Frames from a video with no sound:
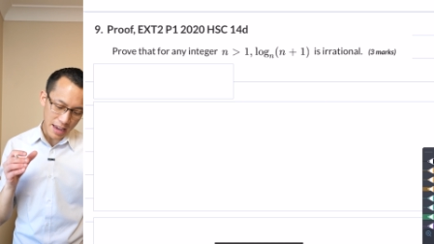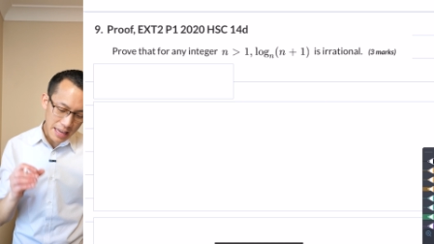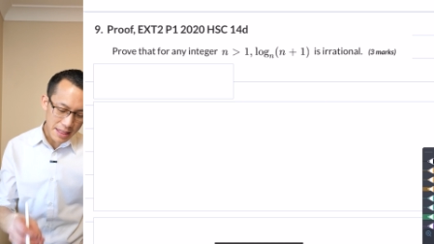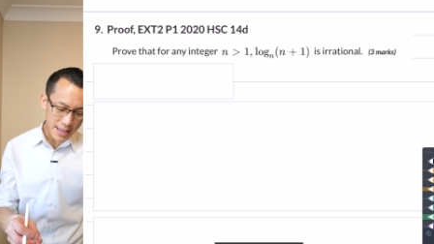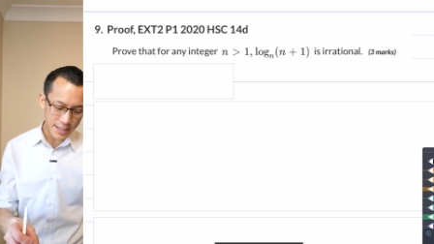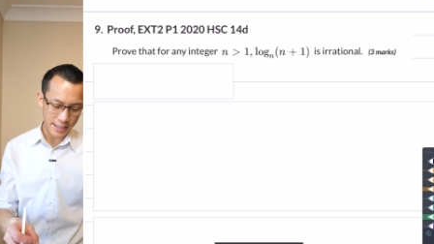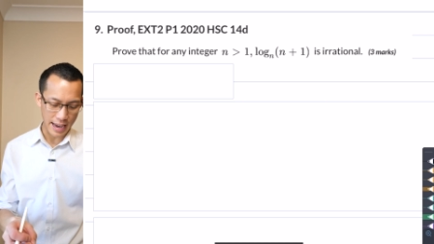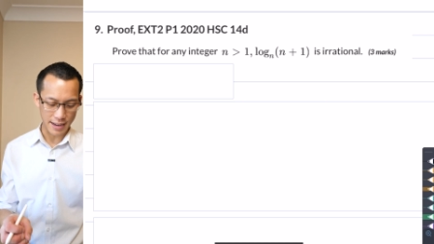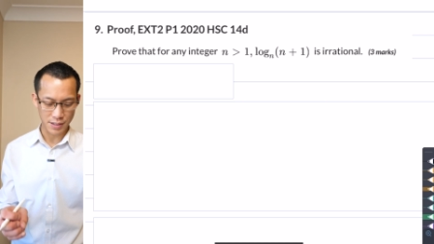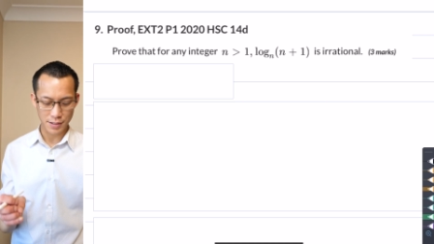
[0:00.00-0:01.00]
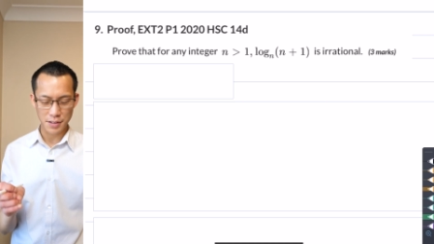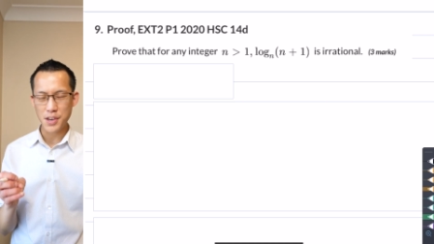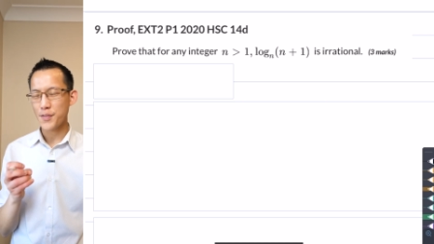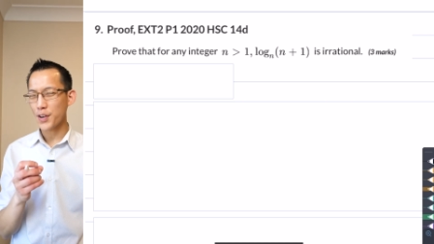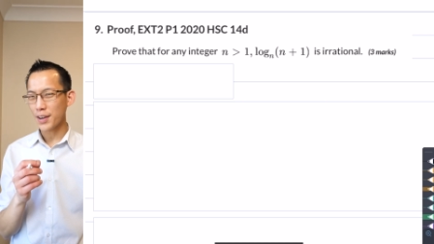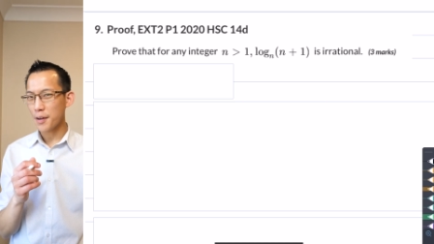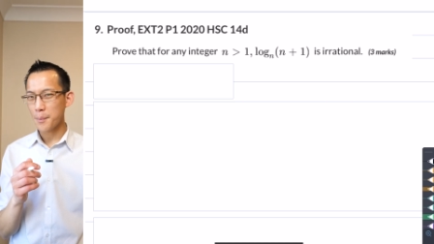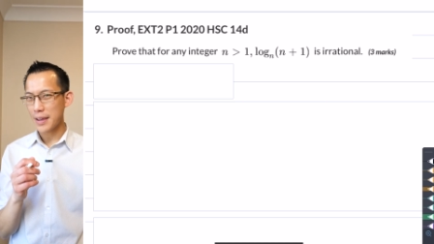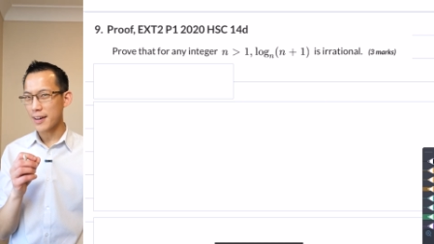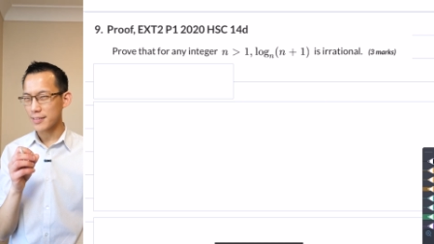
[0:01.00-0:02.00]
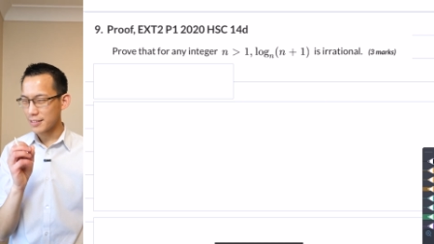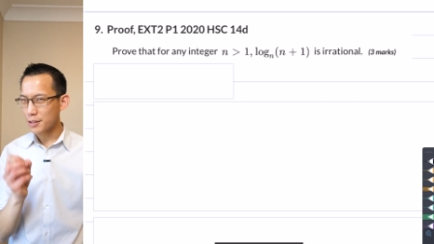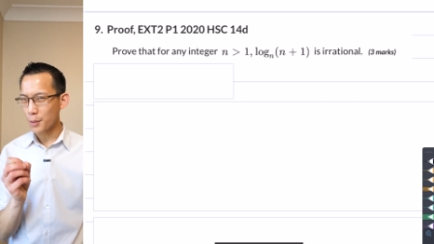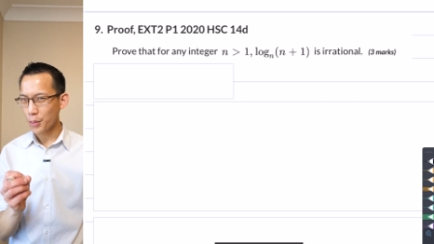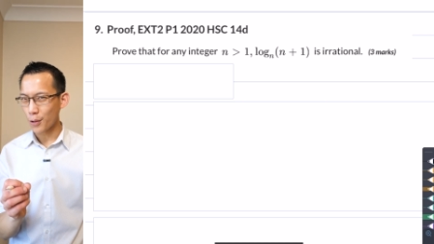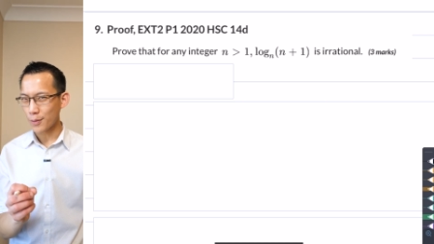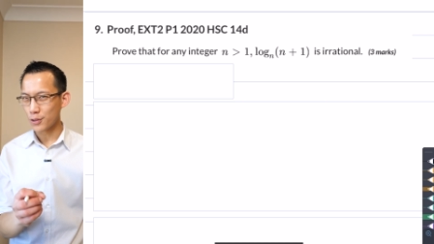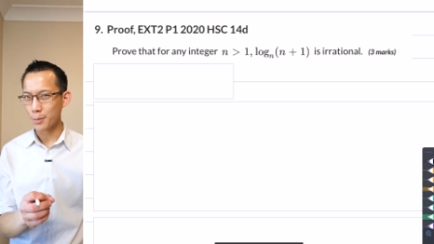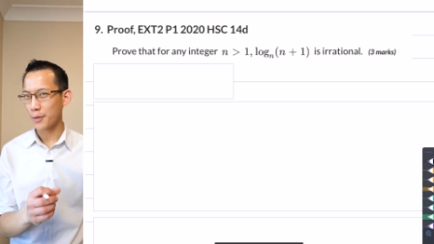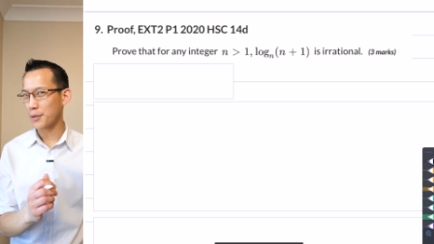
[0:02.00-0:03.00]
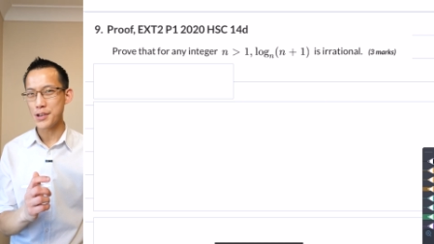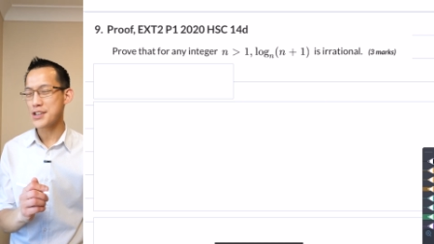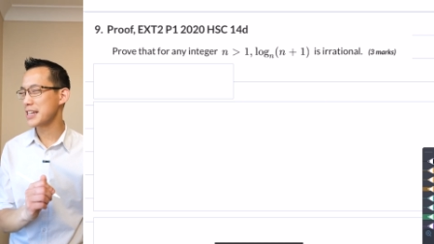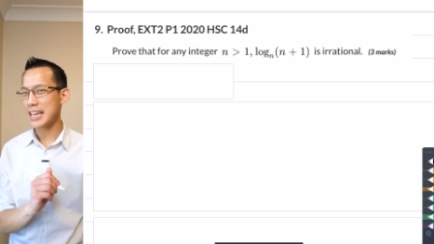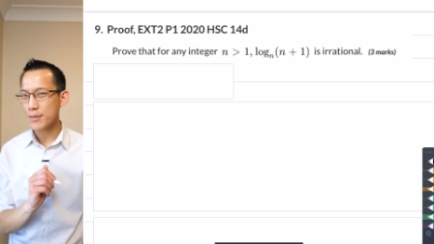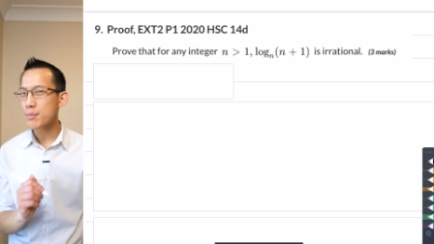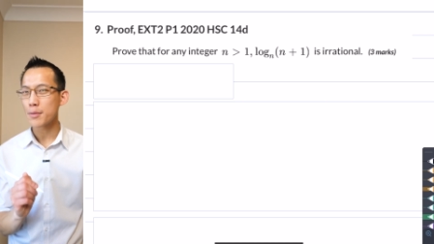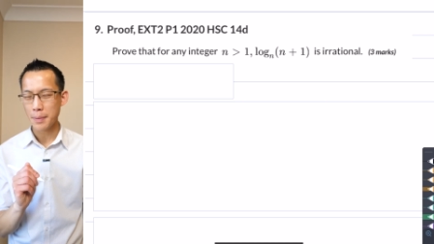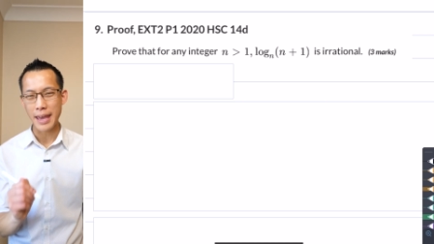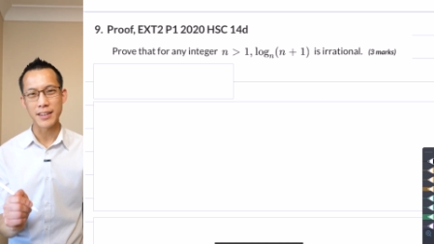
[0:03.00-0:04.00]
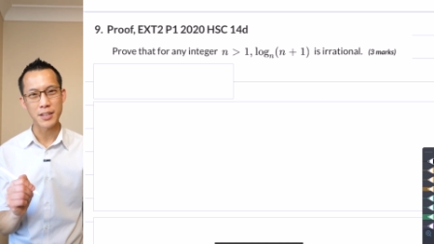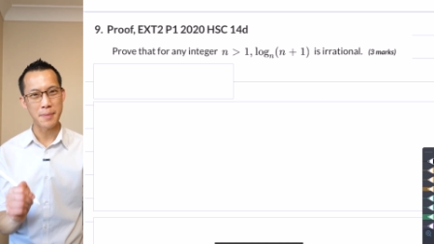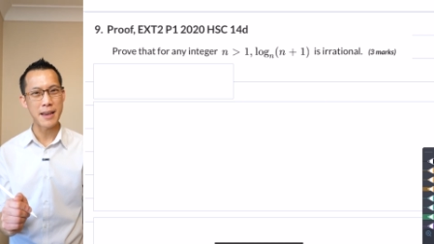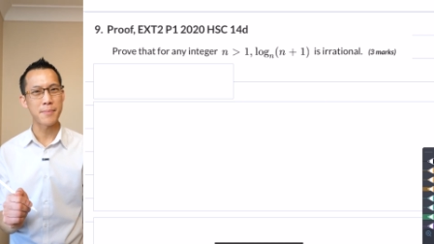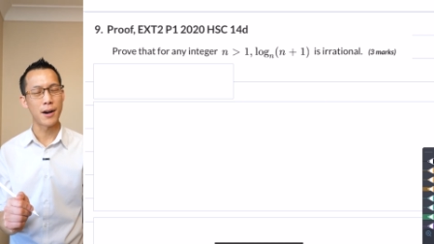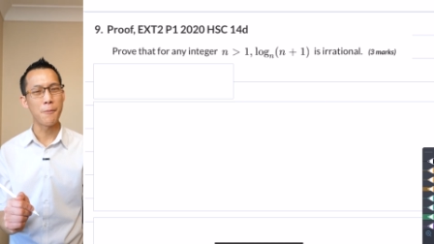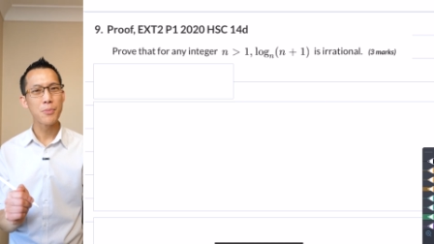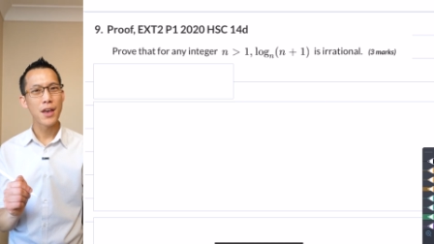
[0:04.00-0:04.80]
in this case you've got to be a little more thoughtful before you can even put pen to paper